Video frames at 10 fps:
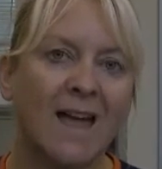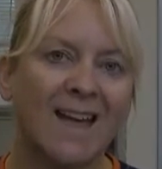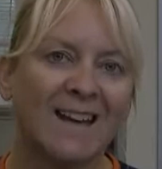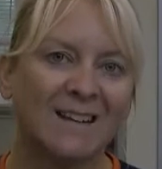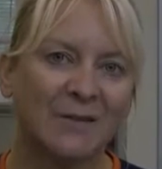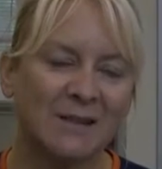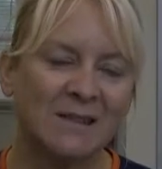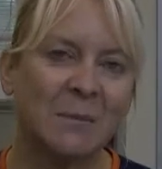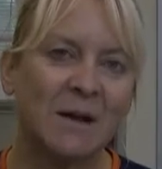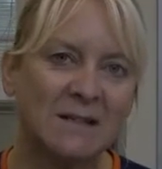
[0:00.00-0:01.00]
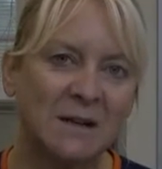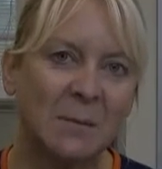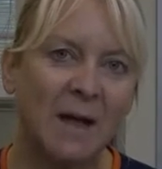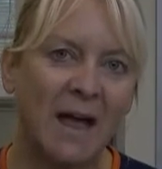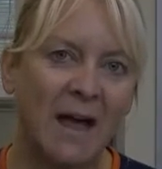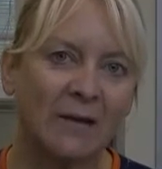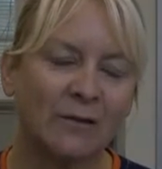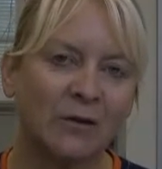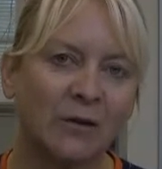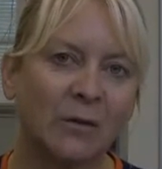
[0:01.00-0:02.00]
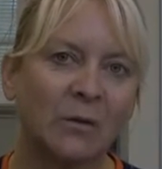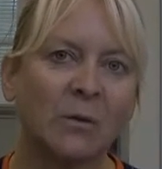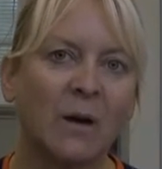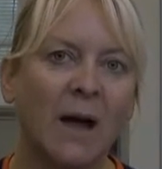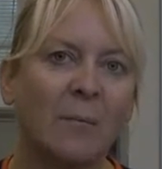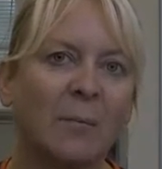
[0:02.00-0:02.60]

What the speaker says: and give you some idea about how to